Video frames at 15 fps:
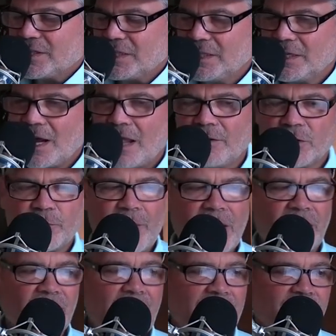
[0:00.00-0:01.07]
seen Dollar Spot
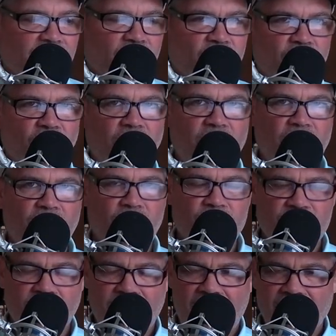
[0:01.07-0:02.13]
a lot. The good
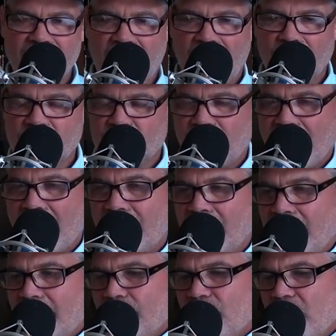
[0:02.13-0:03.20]
news about Dollar Spot
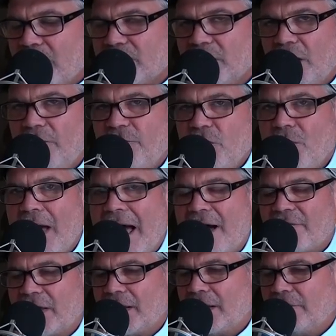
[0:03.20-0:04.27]
is if you
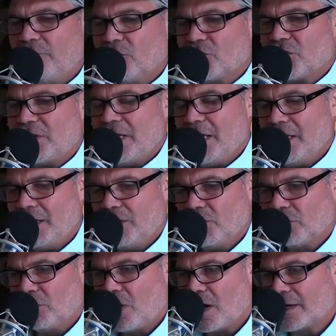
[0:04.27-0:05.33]
have it, if you're seeing it in
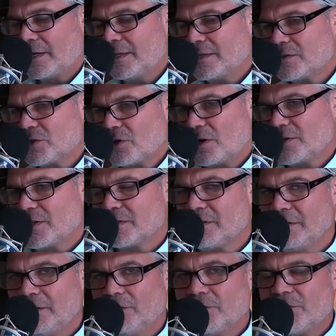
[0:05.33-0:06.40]
your lawn, and it starts as
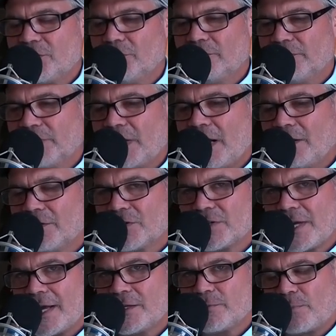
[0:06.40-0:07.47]
little silver
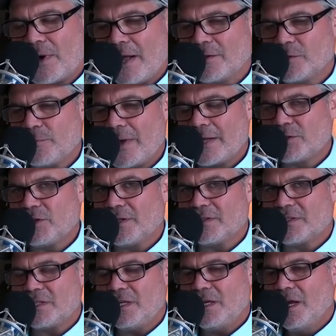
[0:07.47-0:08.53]
dollar-sized brown spots. You can
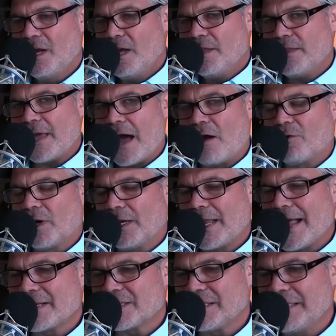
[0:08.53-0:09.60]
see the
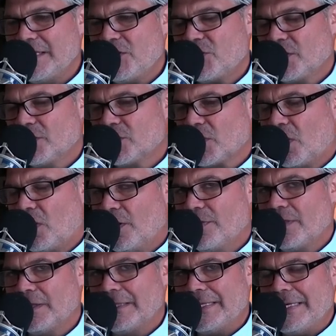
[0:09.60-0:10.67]
hourglass lesions on
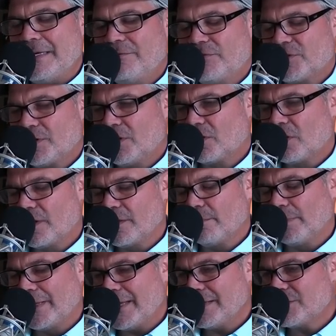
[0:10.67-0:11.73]
the leaves or on the
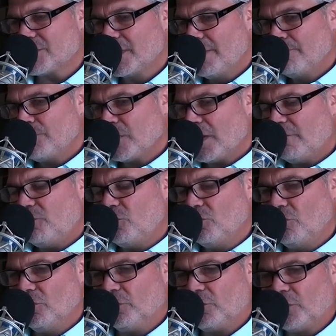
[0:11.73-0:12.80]
blades. If you
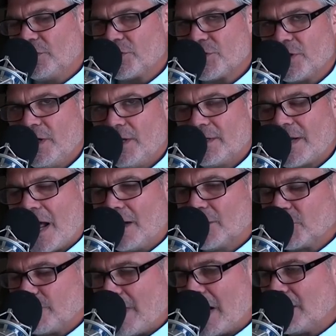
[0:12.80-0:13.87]
Google search Dollar
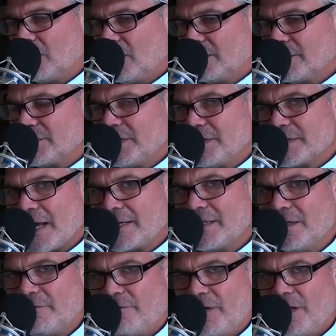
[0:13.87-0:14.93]
Spot Lawn Disease, I
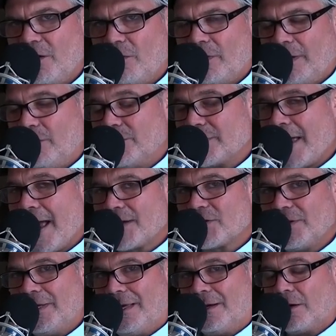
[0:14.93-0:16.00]
did a video. It was
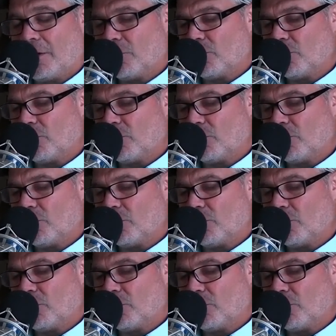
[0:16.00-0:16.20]
actually in our